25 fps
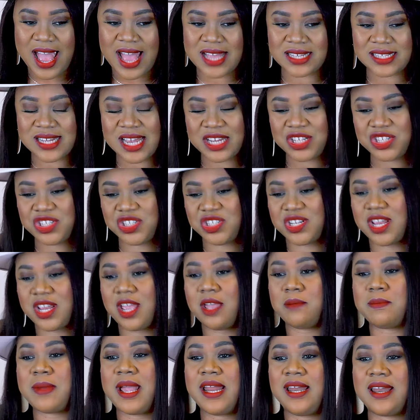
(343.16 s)
as I
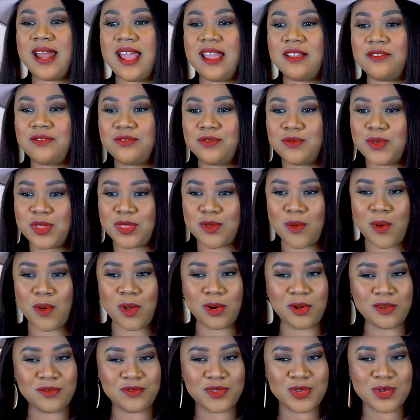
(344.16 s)
share my life with
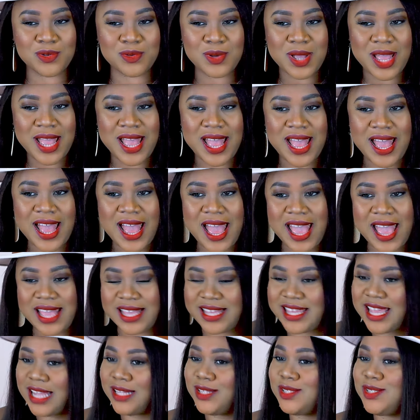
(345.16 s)
all of you, I
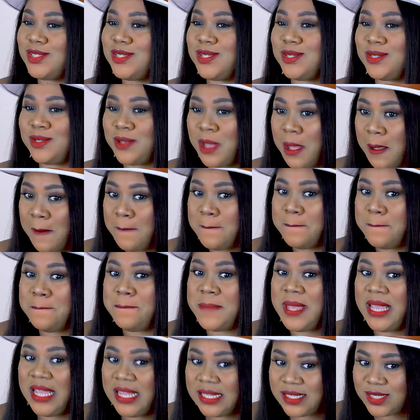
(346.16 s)
get to
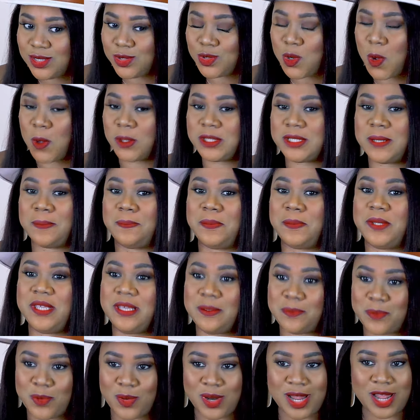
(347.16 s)
meet, talk to
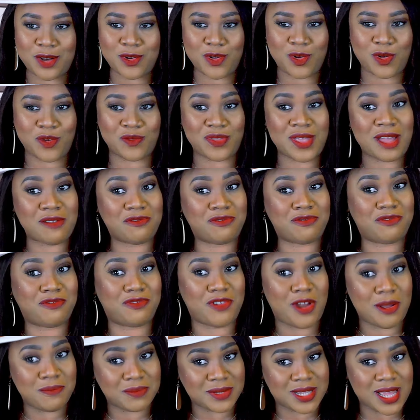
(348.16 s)
people and all of that
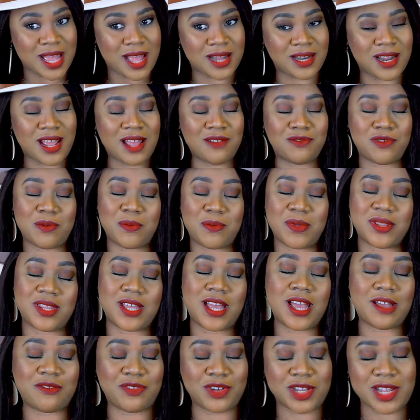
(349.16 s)
from Ghana and from
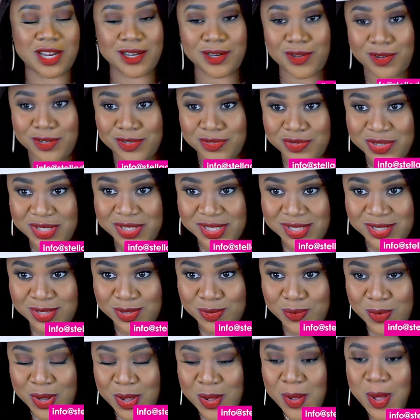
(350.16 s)
other African countries
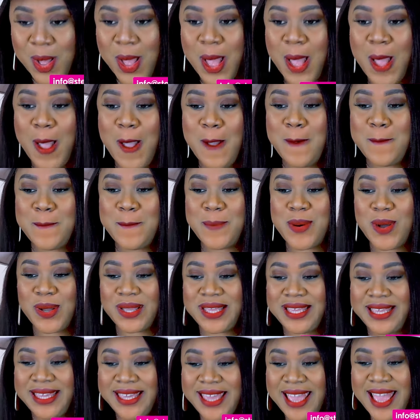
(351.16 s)
as well.
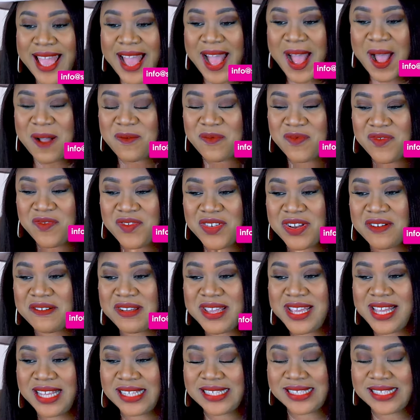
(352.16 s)
But yeah, I'm very